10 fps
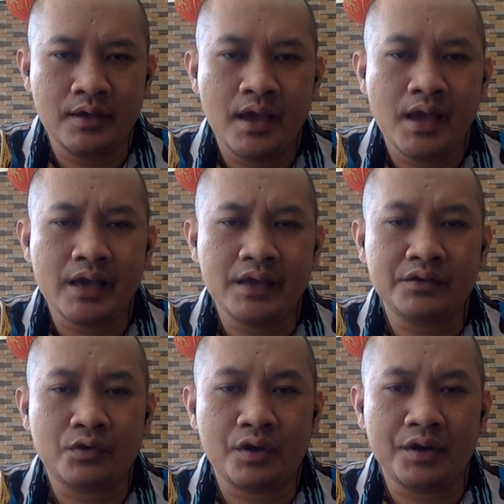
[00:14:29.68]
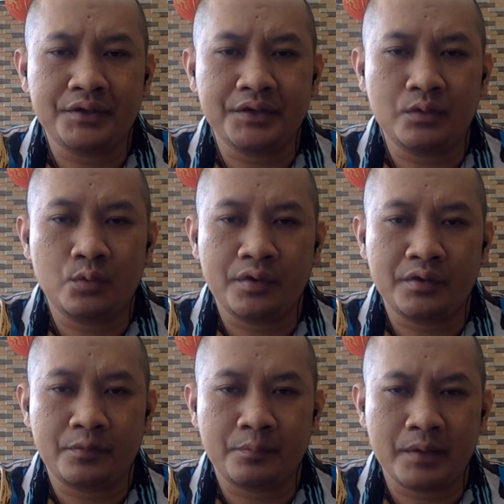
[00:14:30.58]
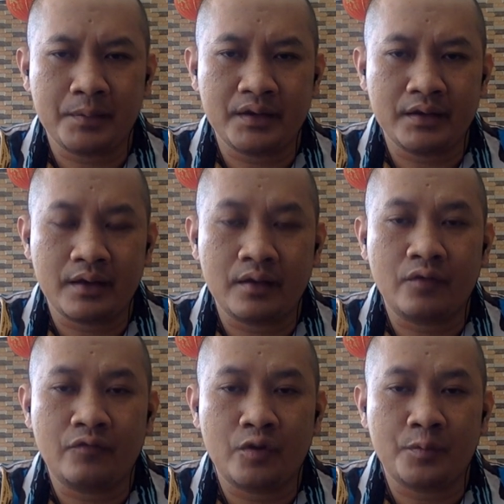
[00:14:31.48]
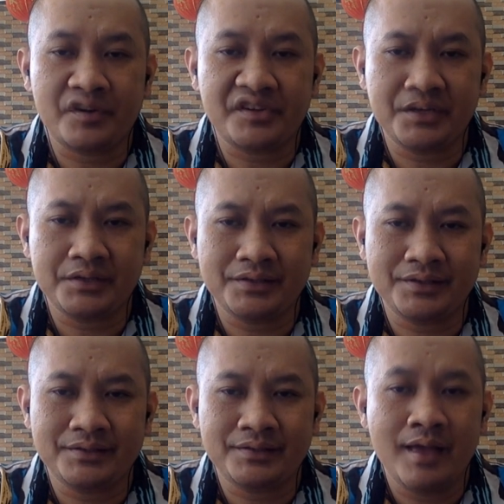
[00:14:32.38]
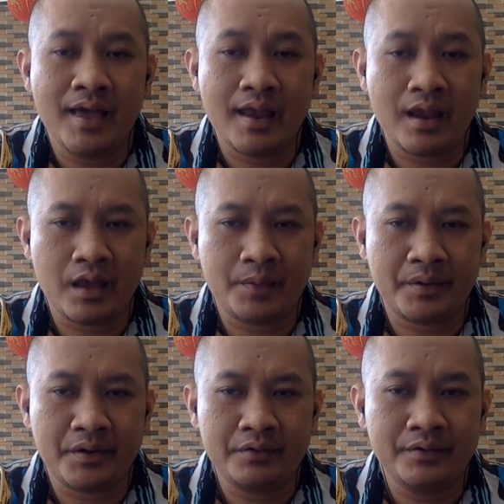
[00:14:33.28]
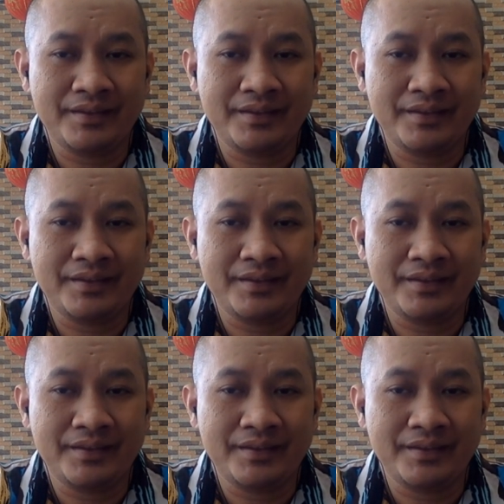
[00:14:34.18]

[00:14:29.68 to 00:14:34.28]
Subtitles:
in connection with payment for purchases, labor,